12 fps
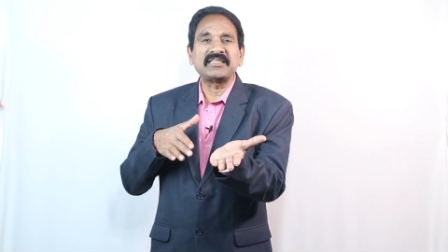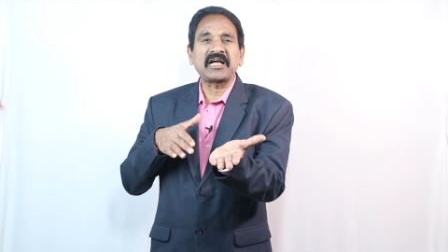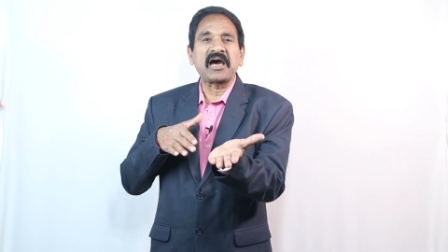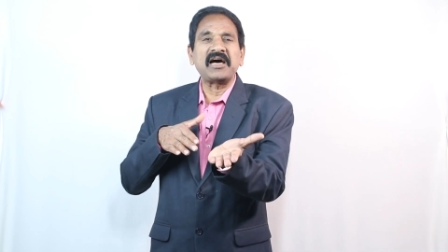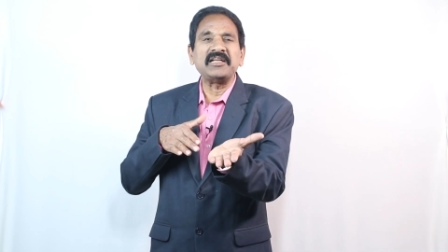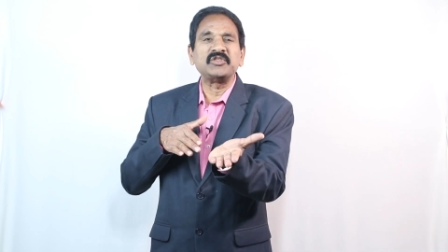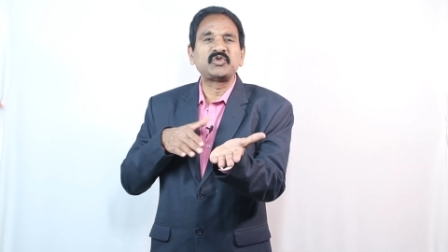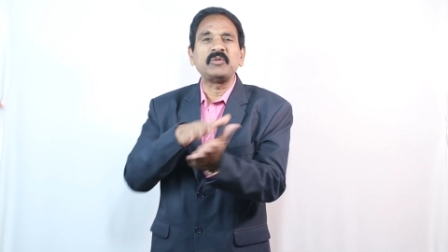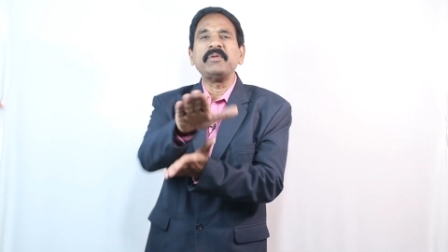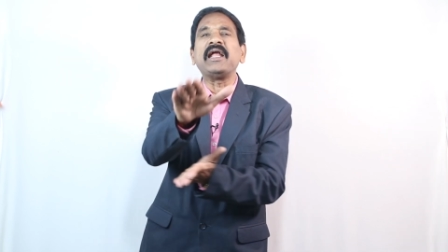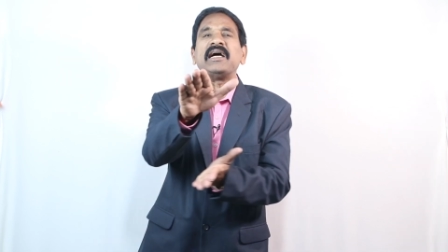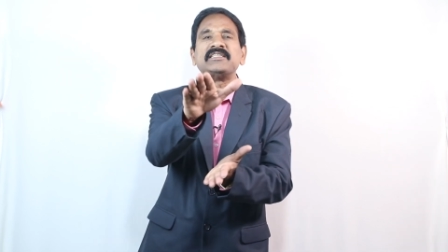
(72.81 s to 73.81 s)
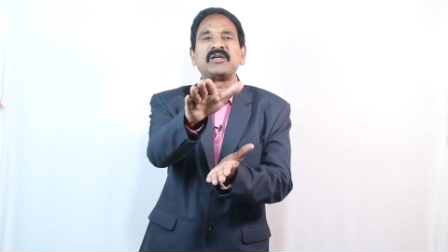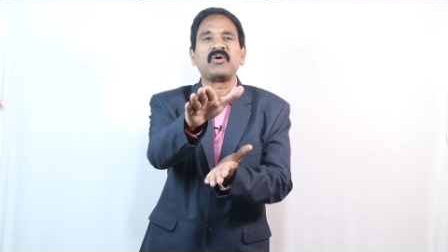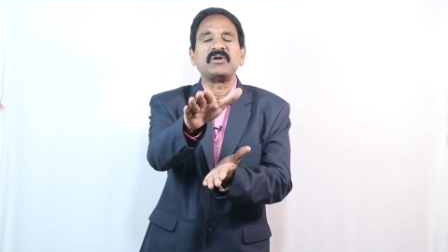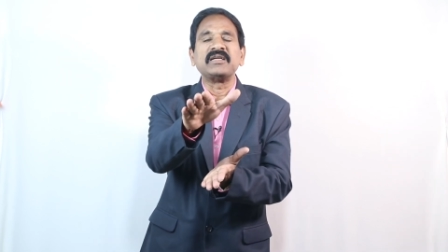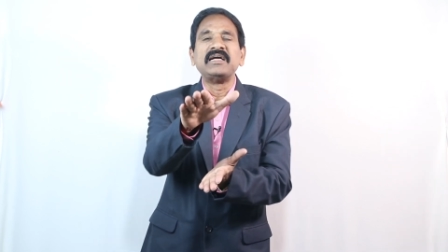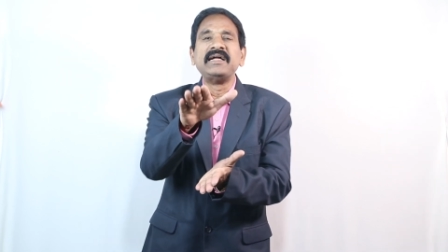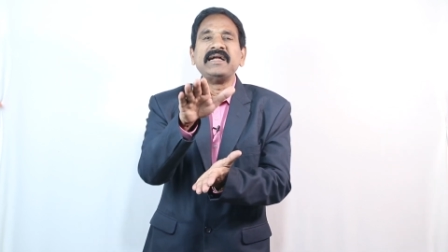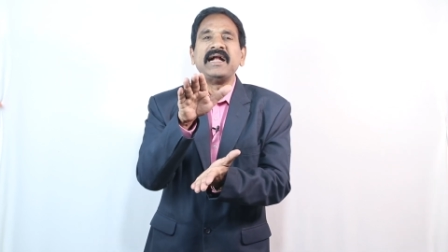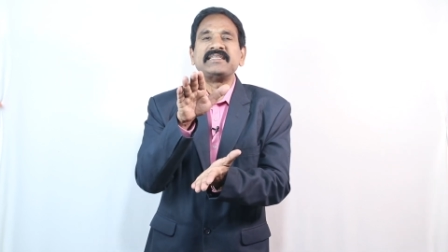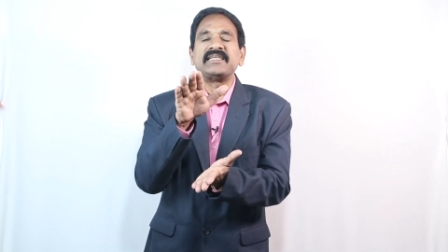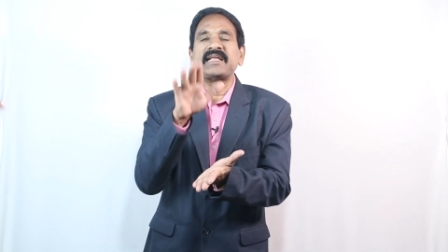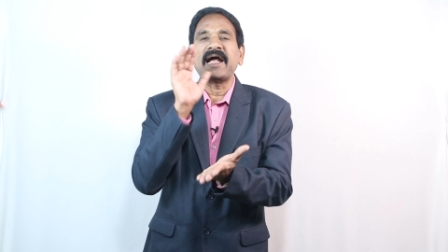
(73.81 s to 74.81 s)
the car is zooming on the road
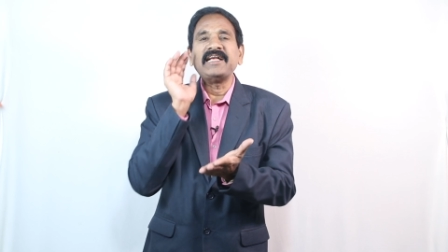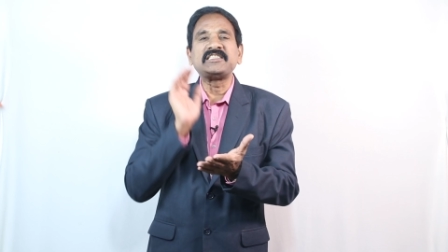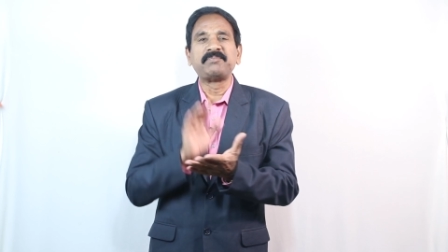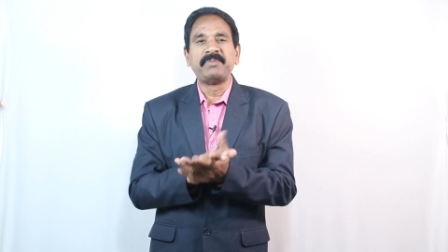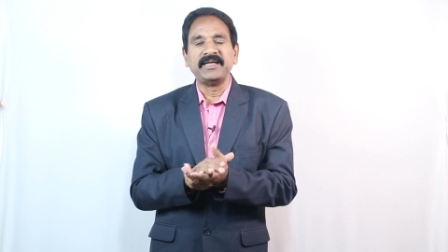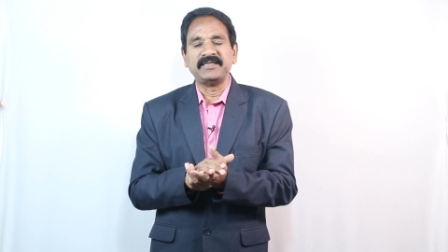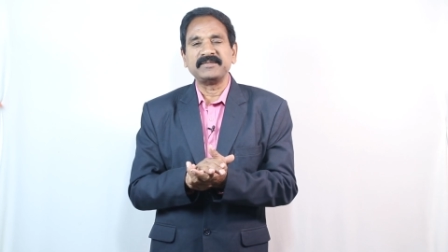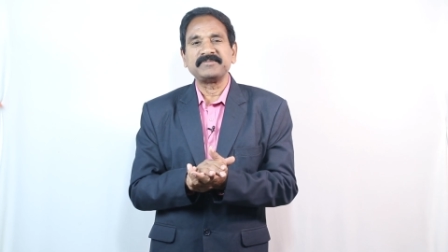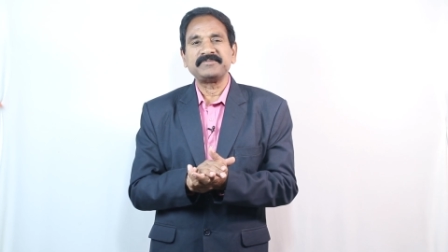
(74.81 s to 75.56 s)
at that high speed.